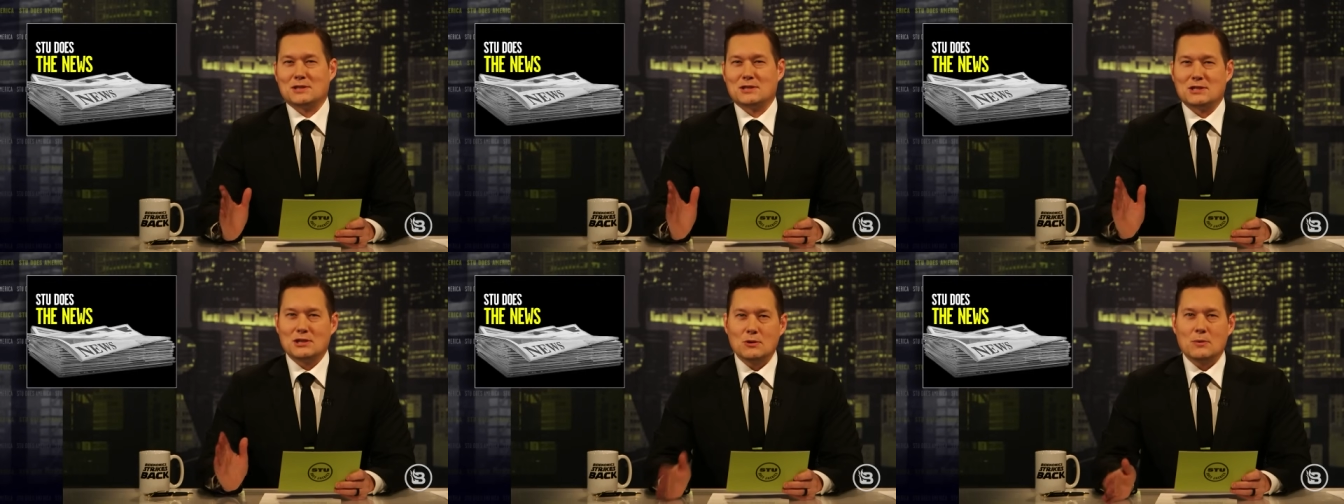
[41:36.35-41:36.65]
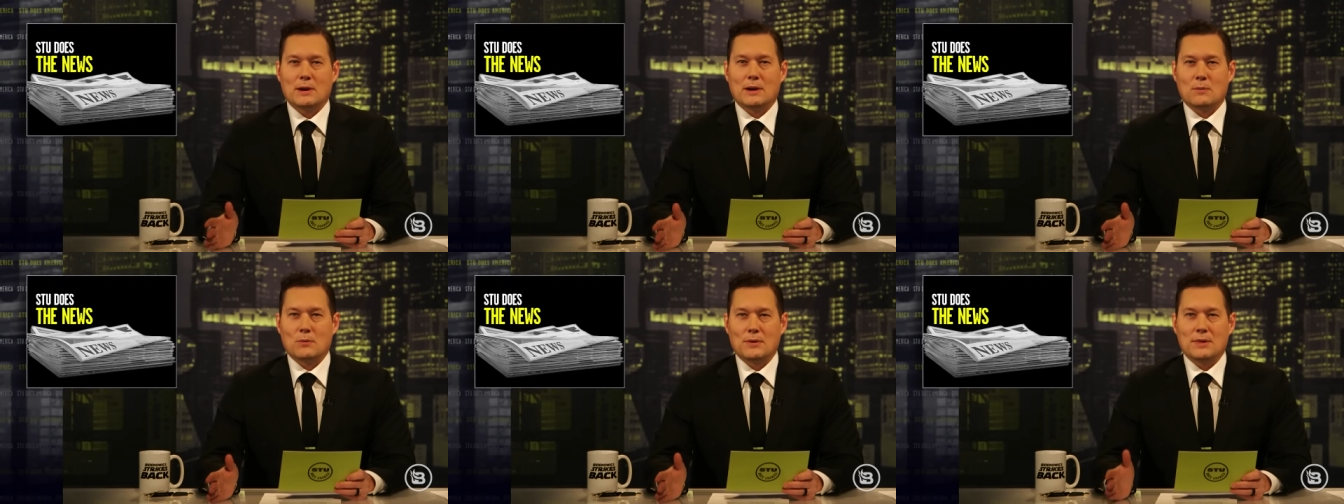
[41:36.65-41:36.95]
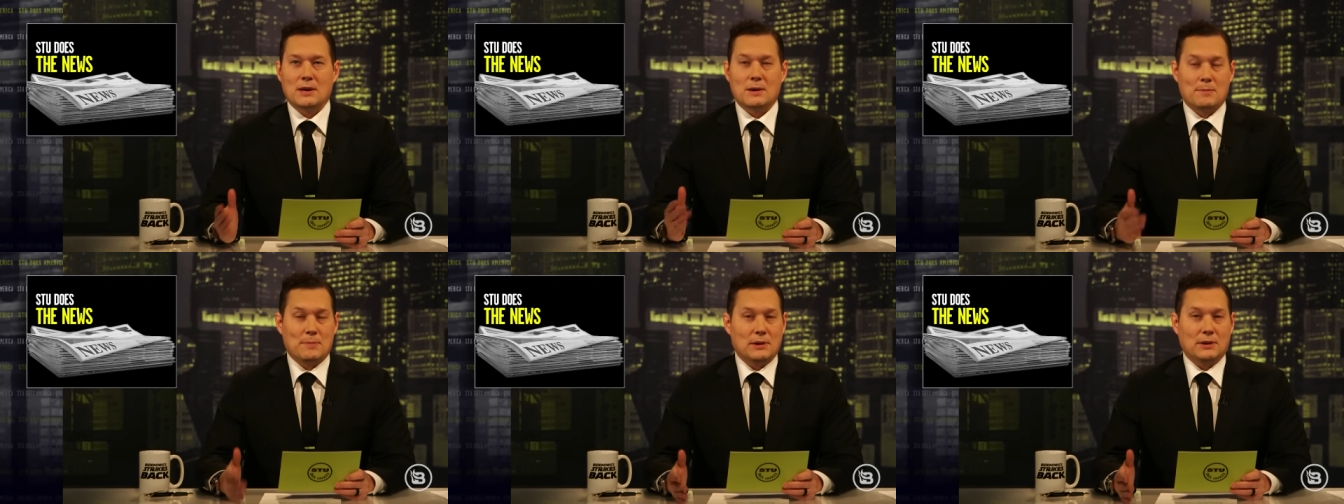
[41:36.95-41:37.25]
doing with
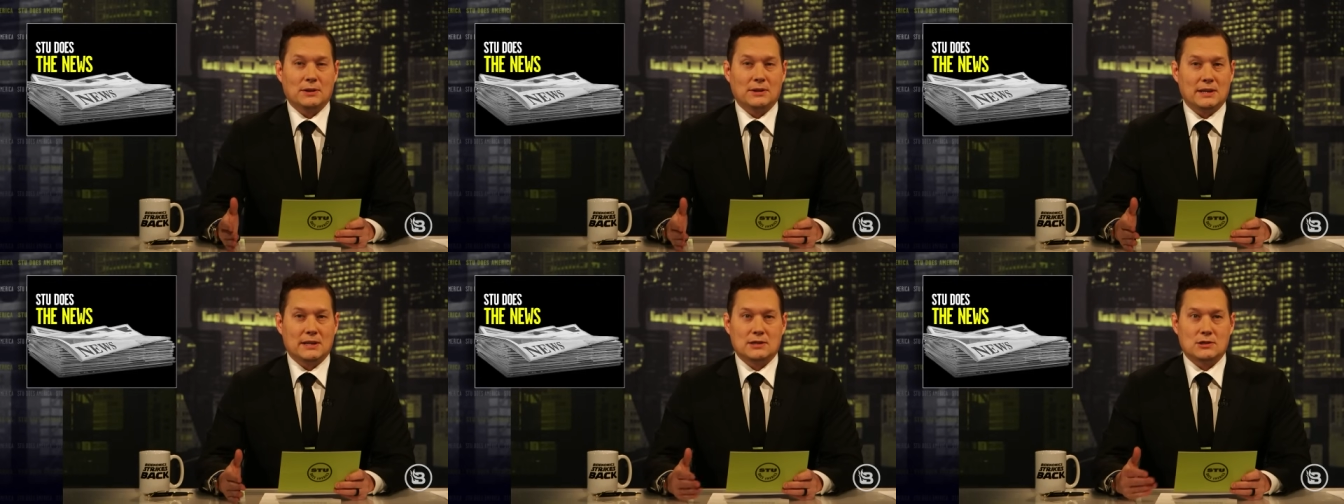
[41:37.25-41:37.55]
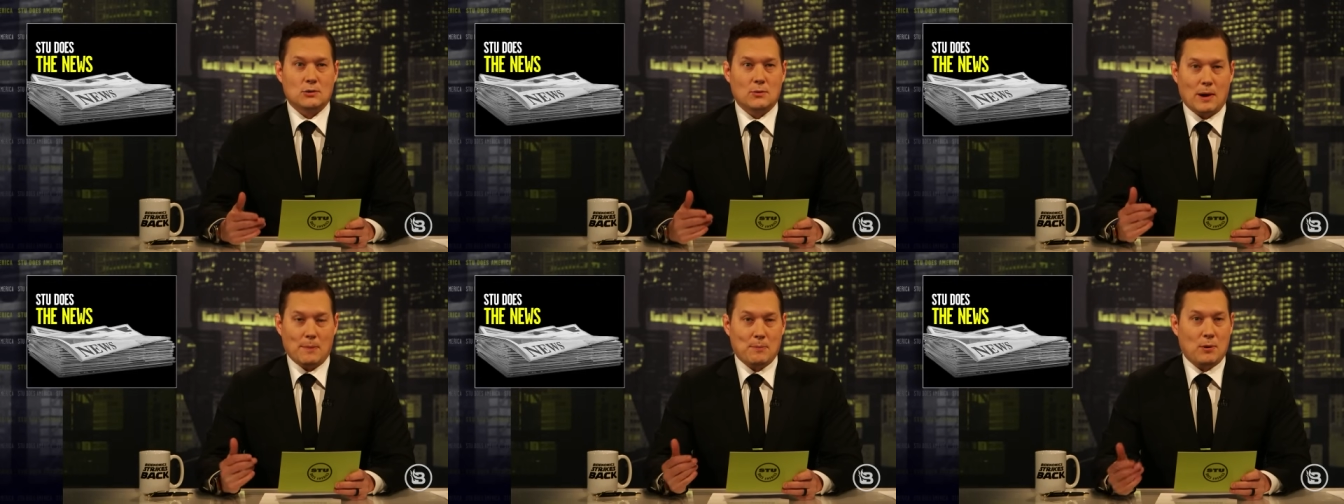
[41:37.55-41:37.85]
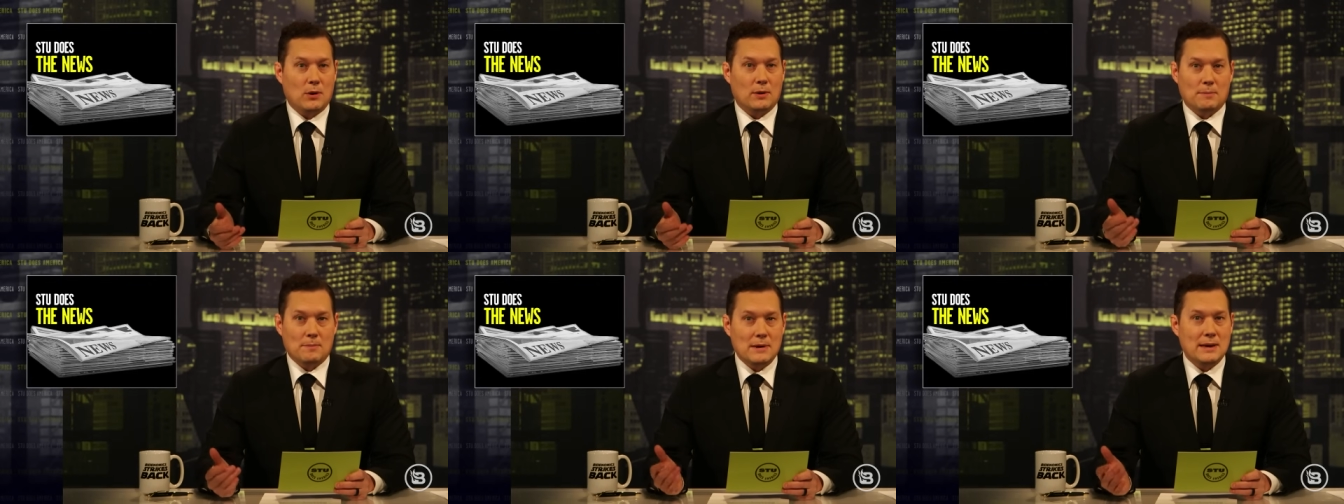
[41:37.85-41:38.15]
the ability to
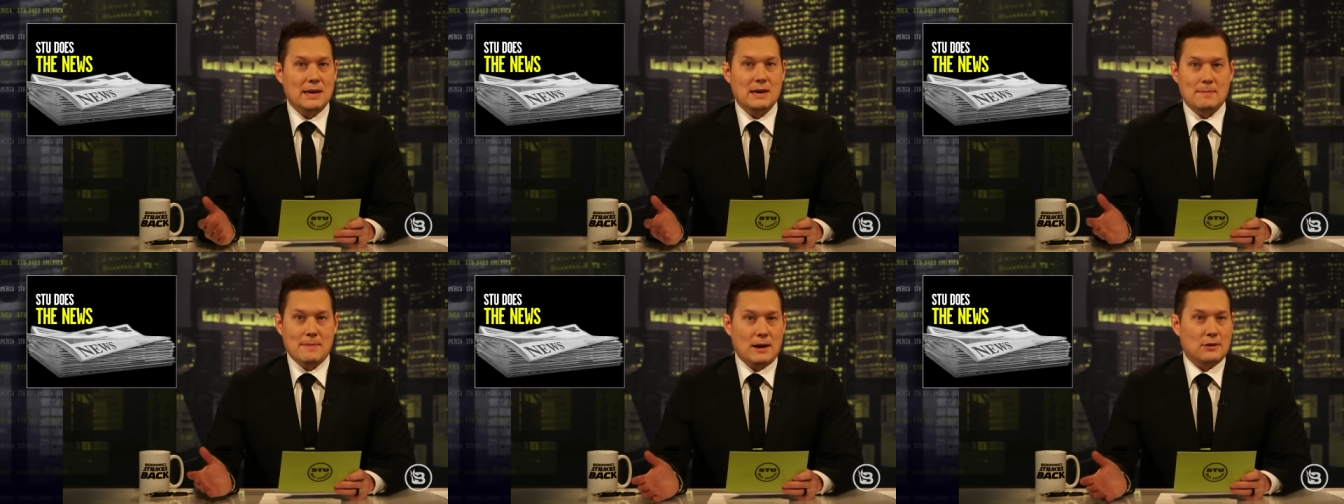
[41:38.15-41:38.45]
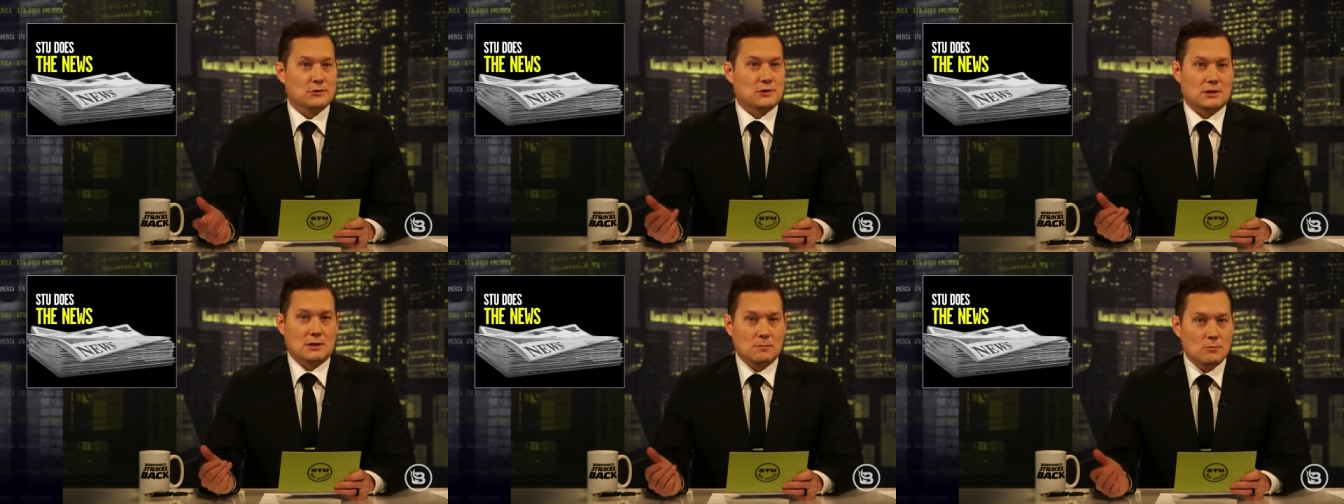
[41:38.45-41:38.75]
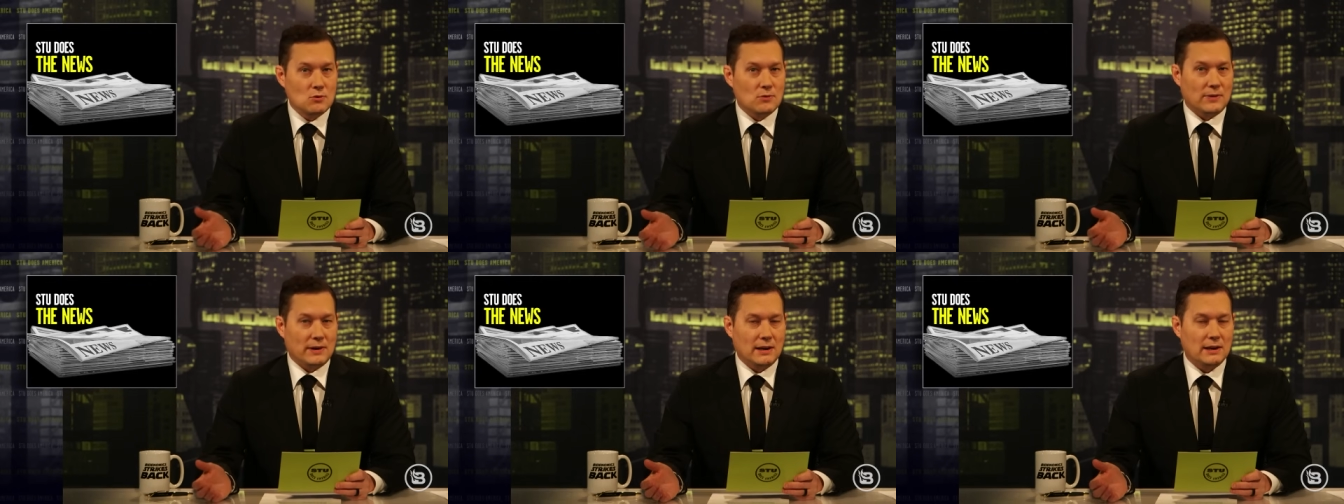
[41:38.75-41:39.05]
put Mickey Mouse in a
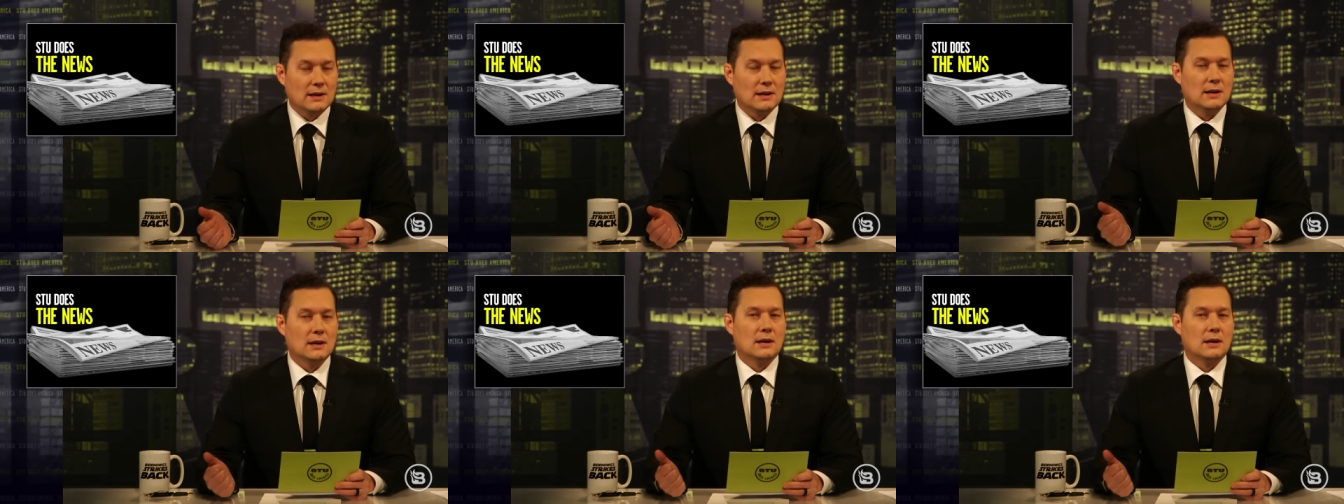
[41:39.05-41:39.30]
movie